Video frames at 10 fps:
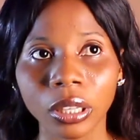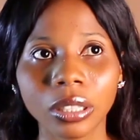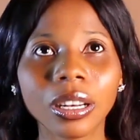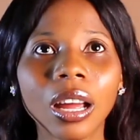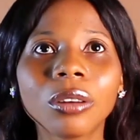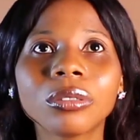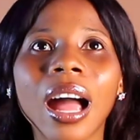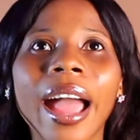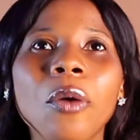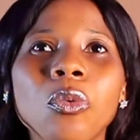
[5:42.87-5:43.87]
Now
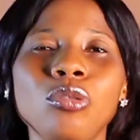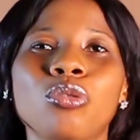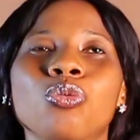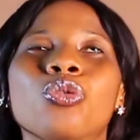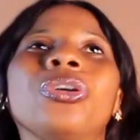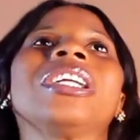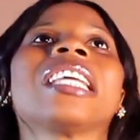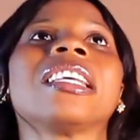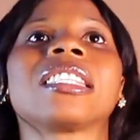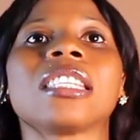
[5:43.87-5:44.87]
I want to create
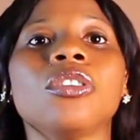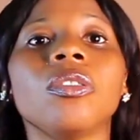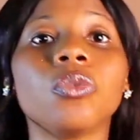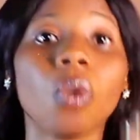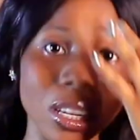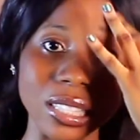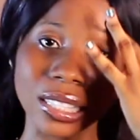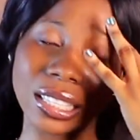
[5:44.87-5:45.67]
a scene of what